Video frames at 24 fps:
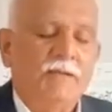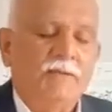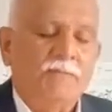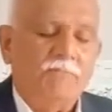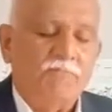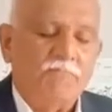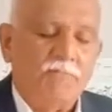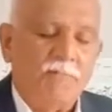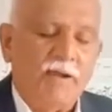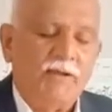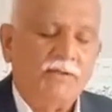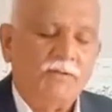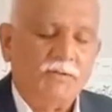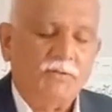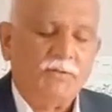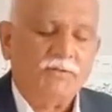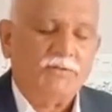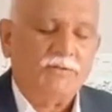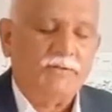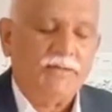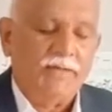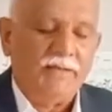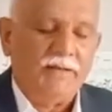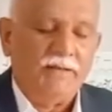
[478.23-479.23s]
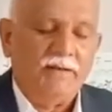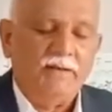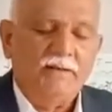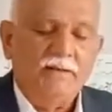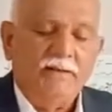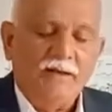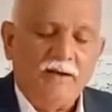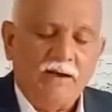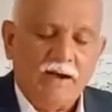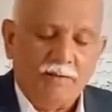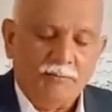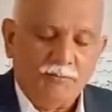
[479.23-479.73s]
micro scale
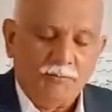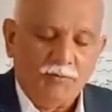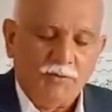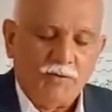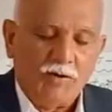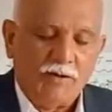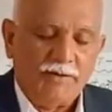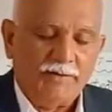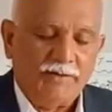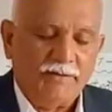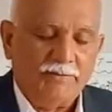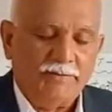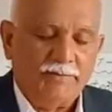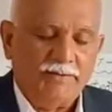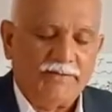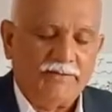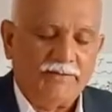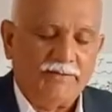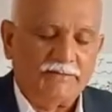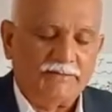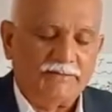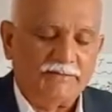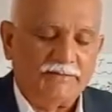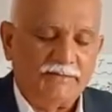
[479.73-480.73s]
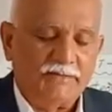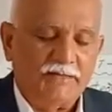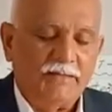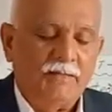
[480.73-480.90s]
up to 100 meters,